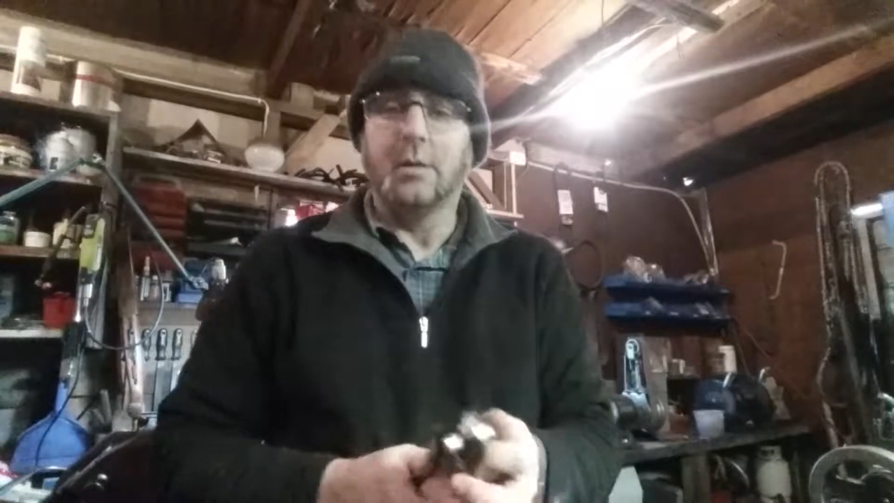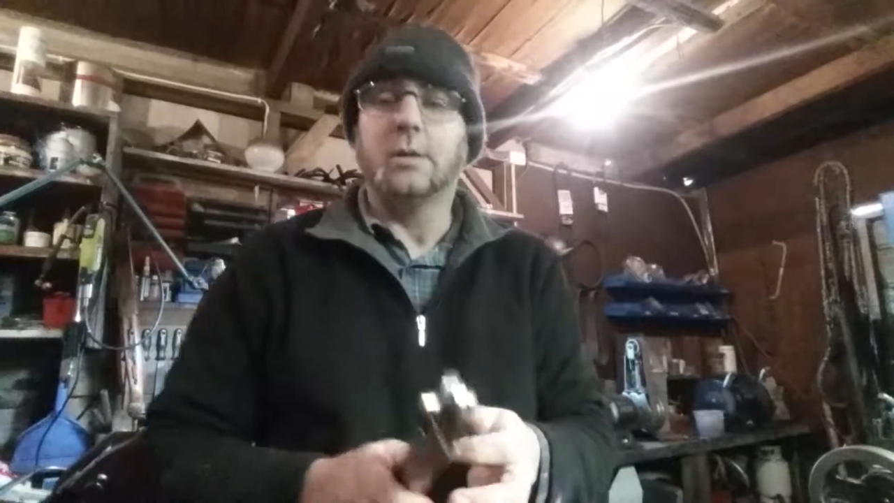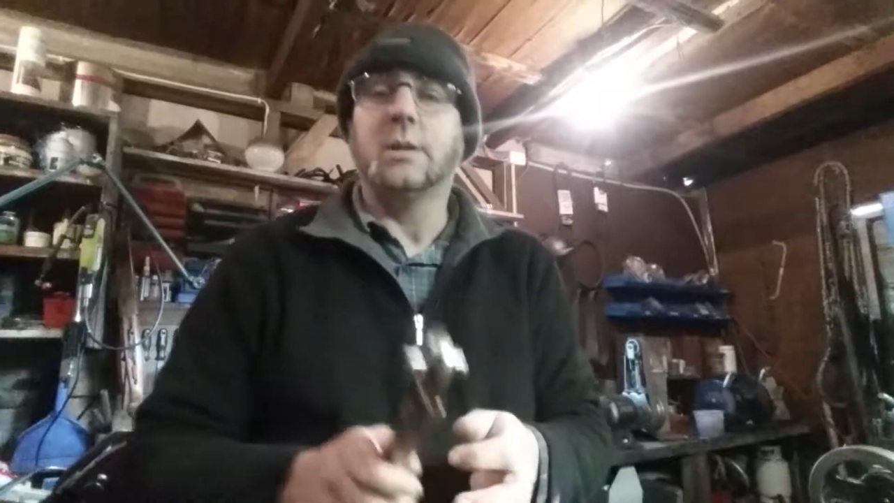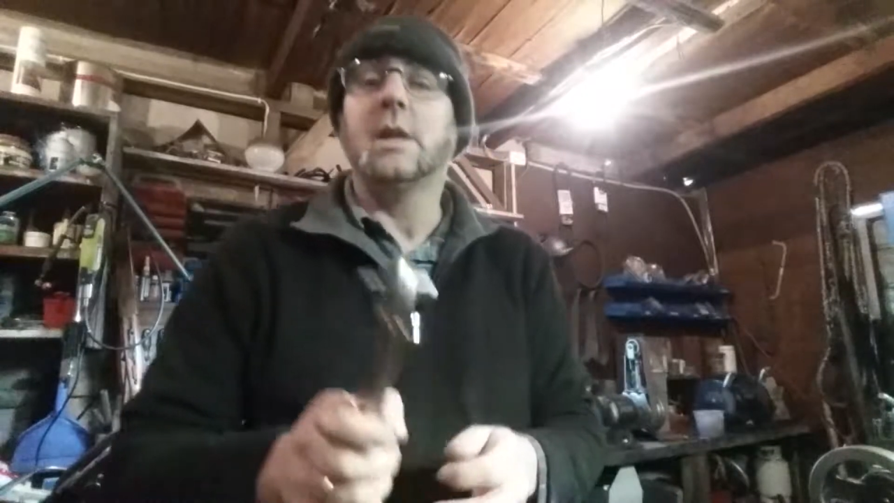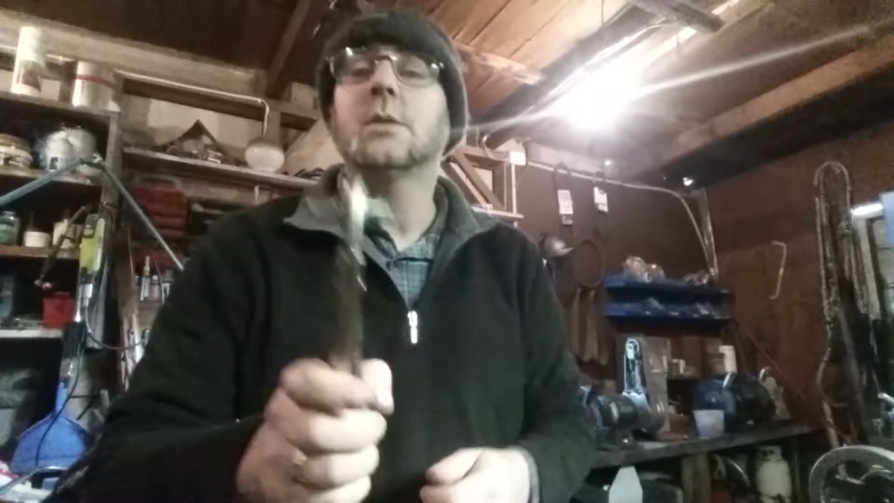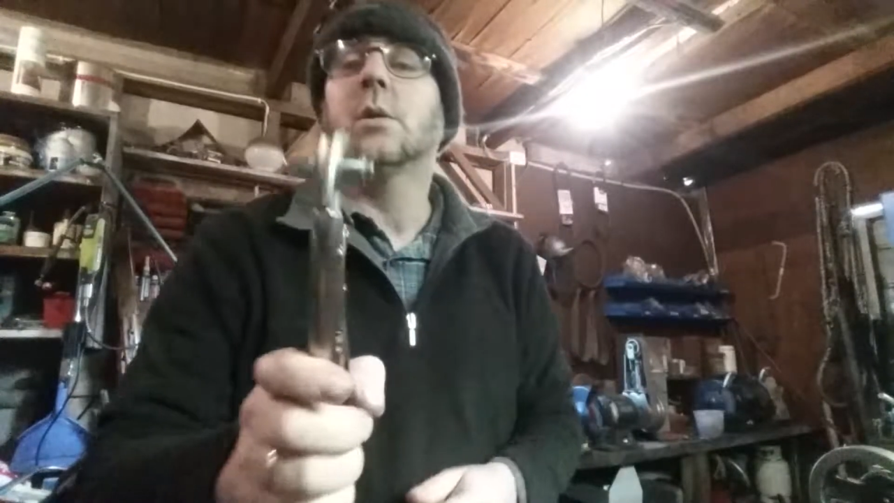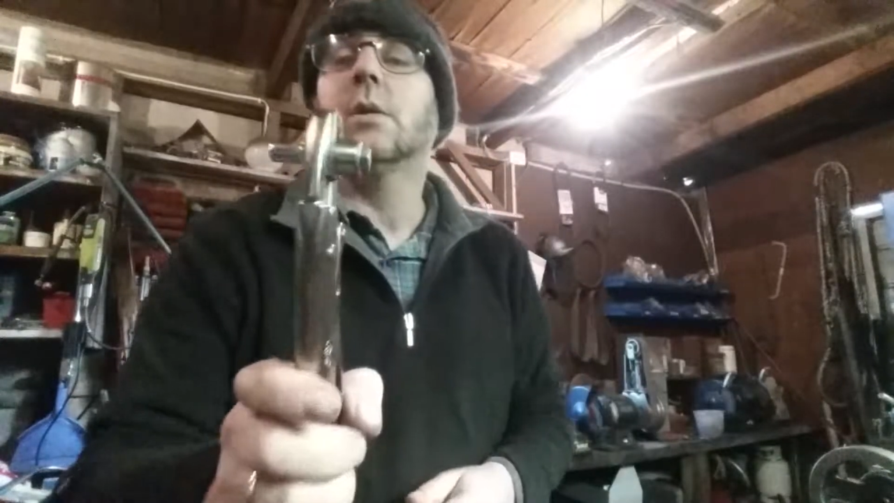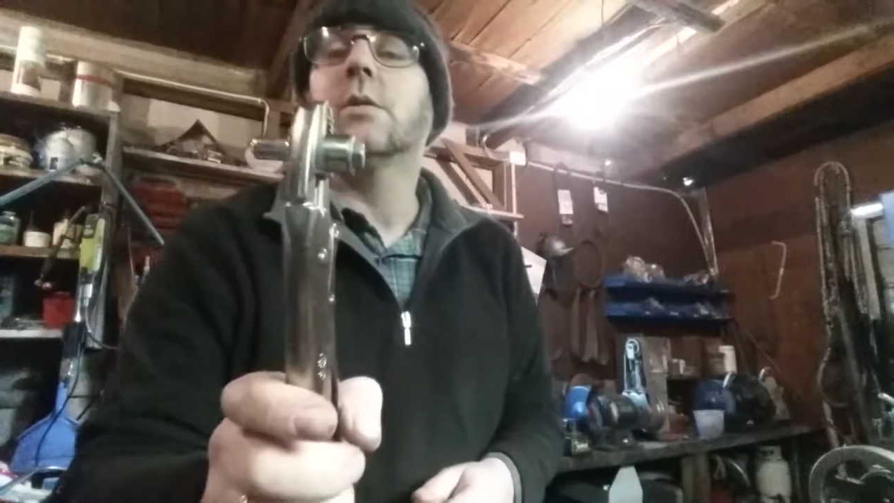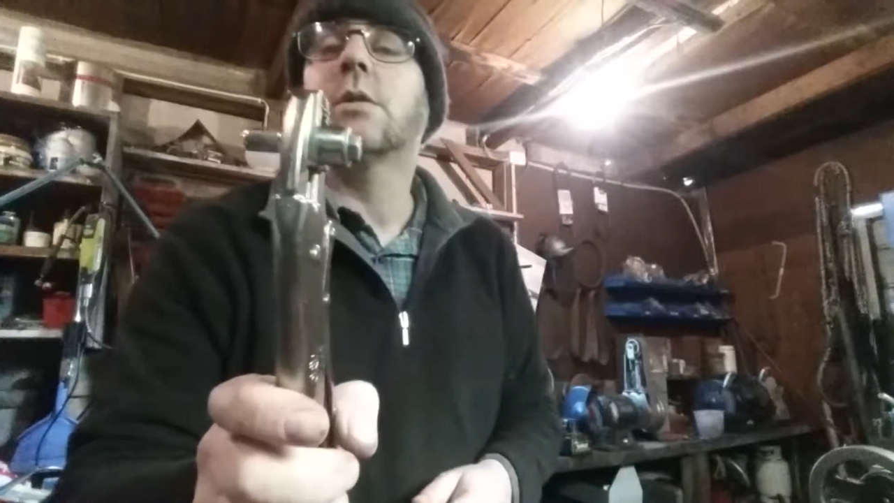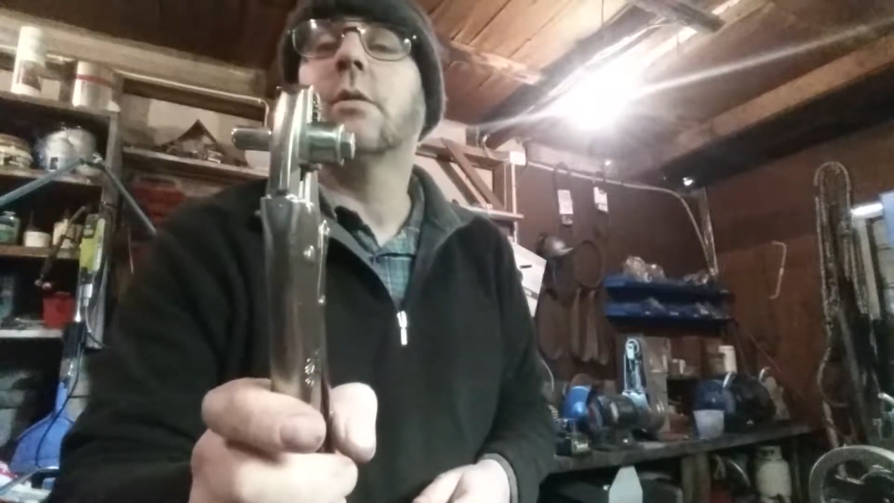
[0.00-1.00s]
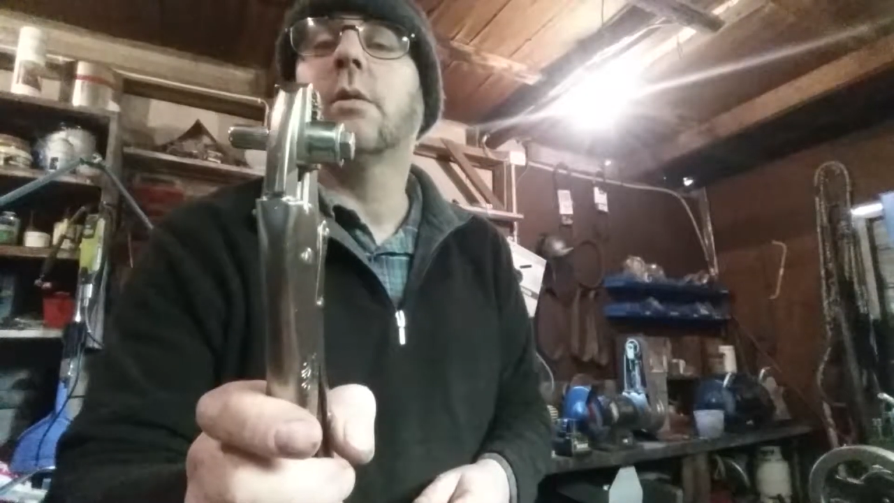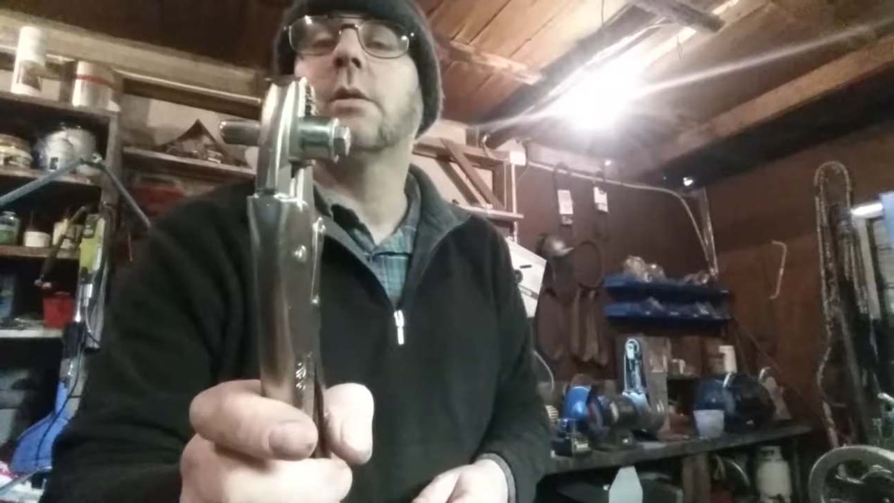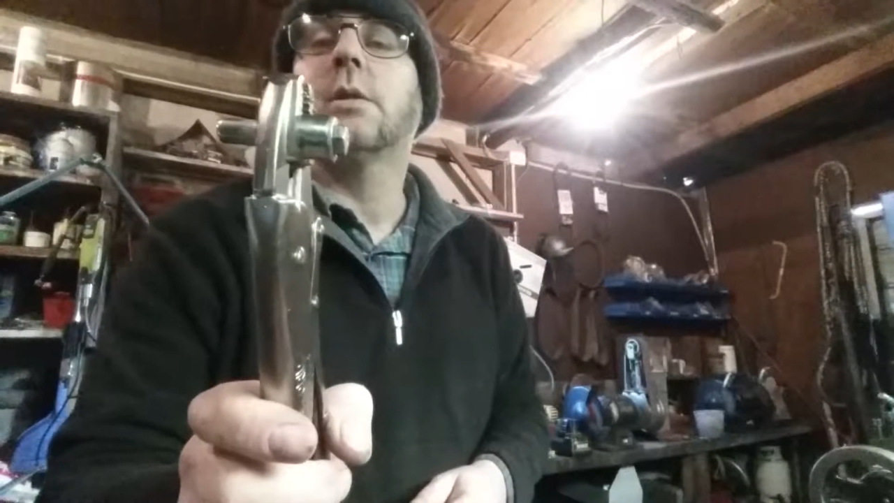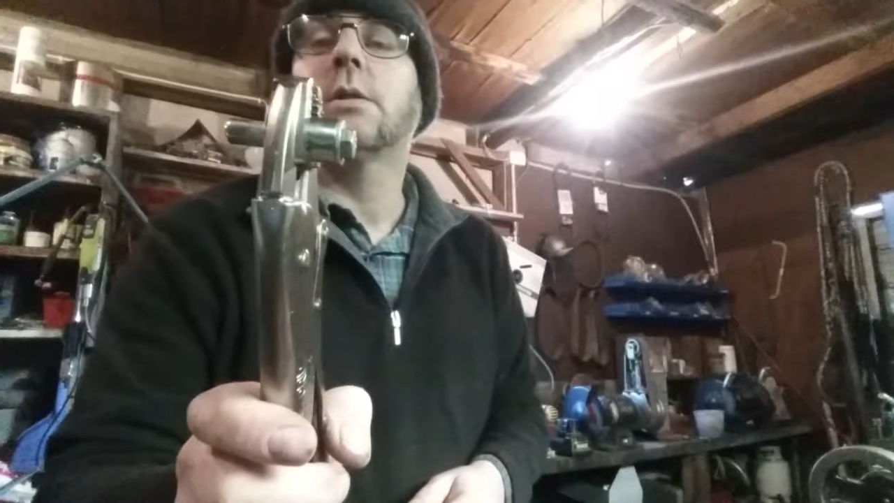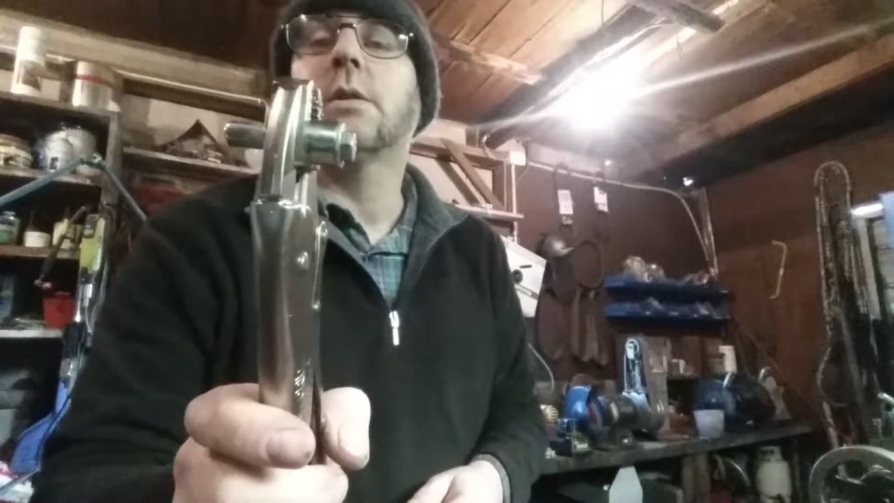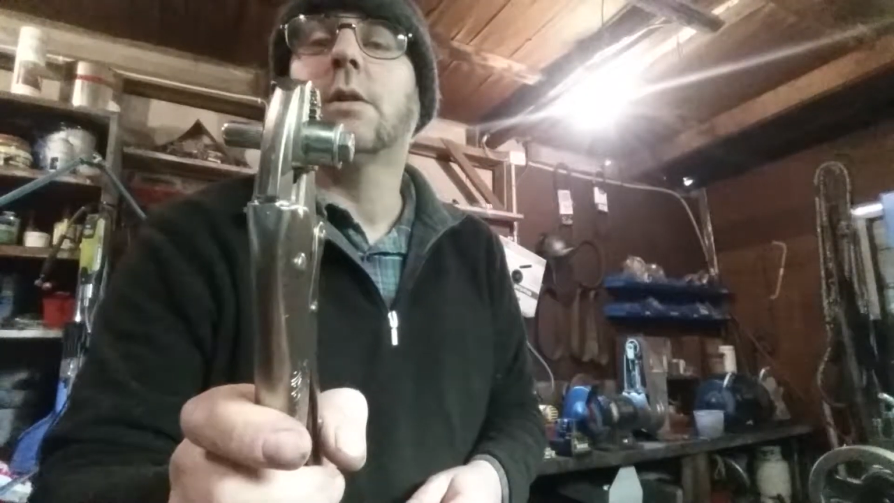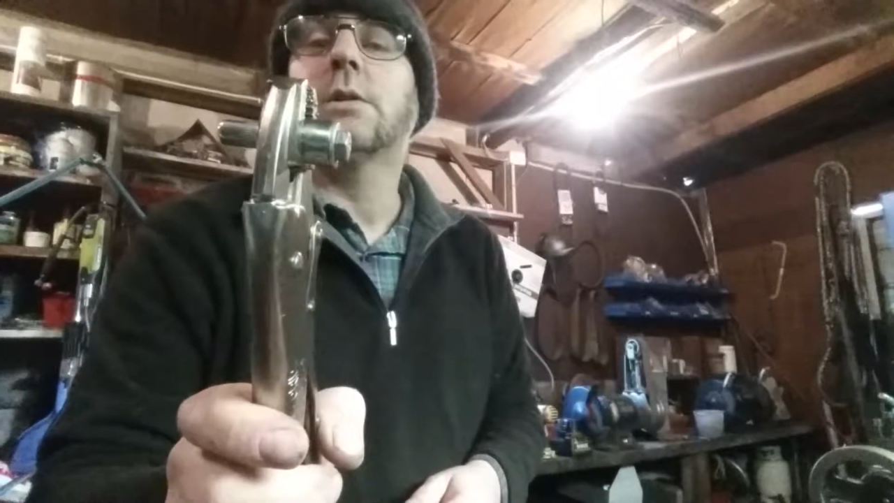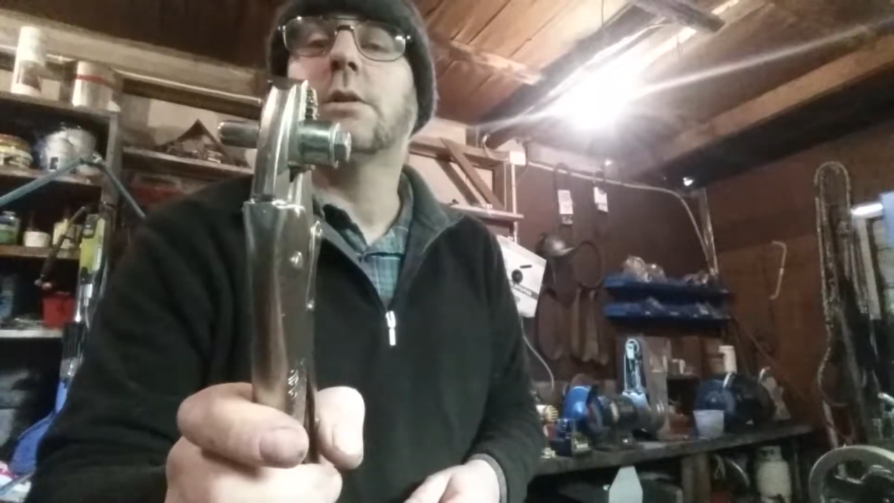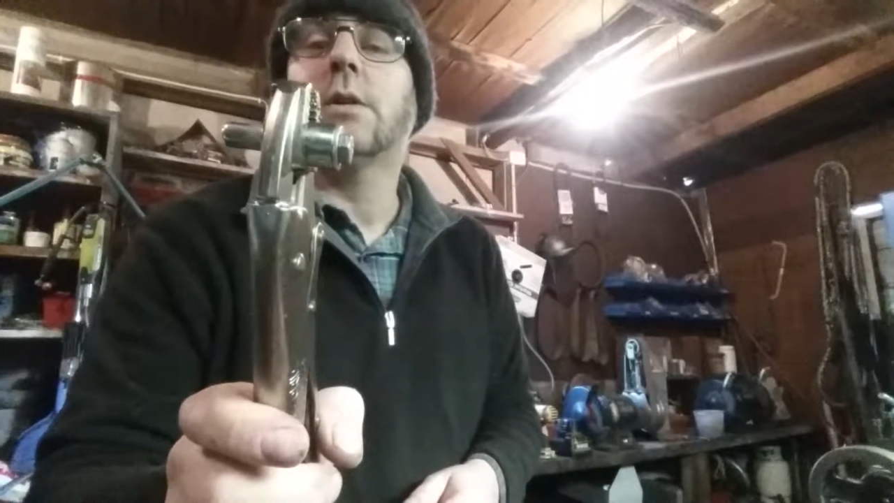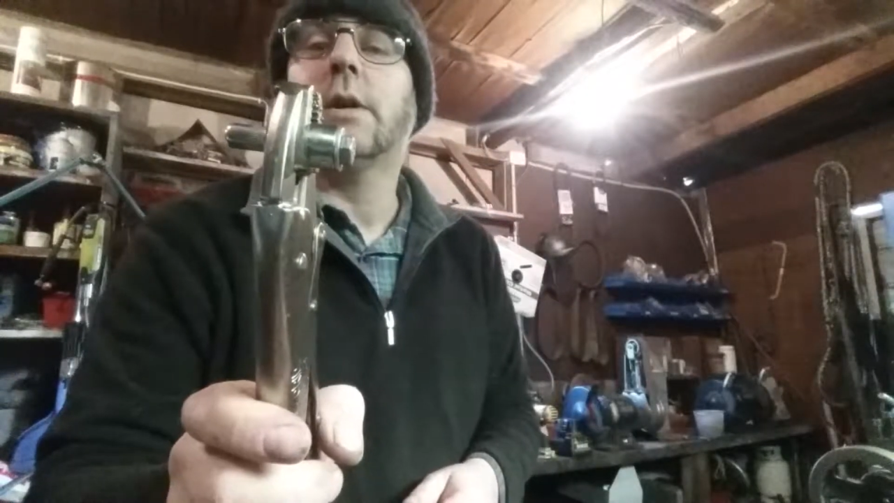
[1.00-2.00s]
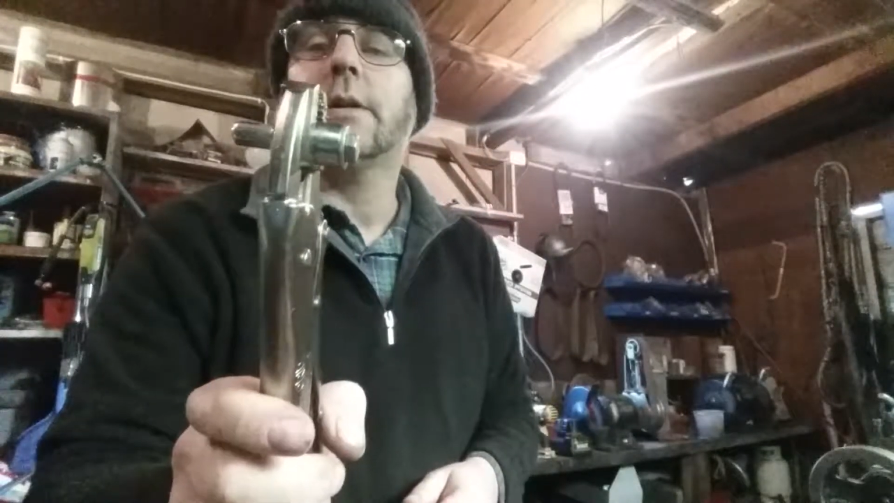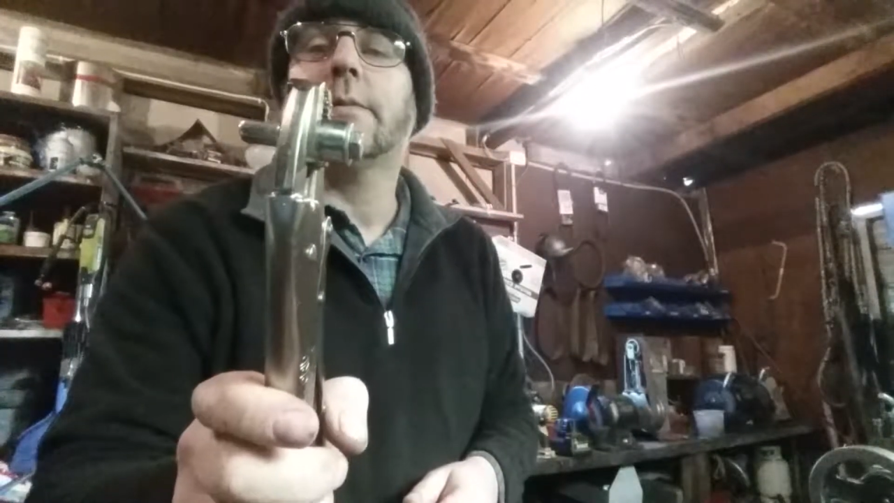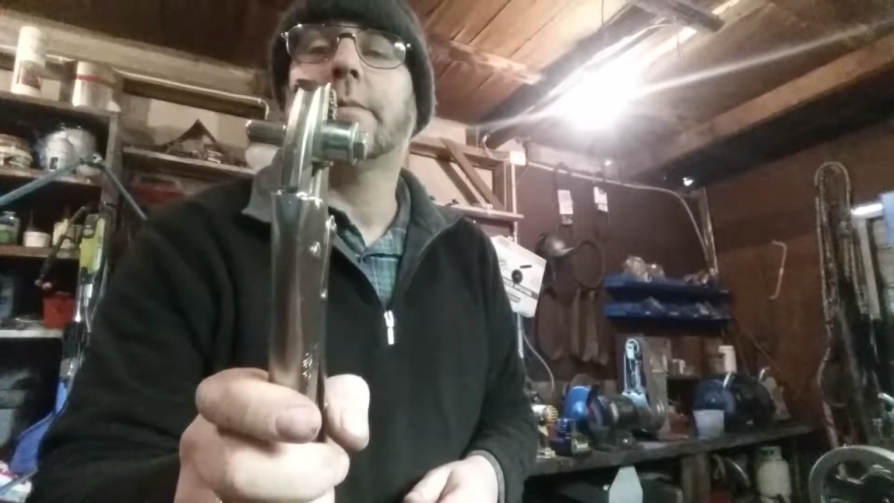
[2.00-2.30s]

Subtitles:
See, that's what I do. Screw it on until it's nice and tight,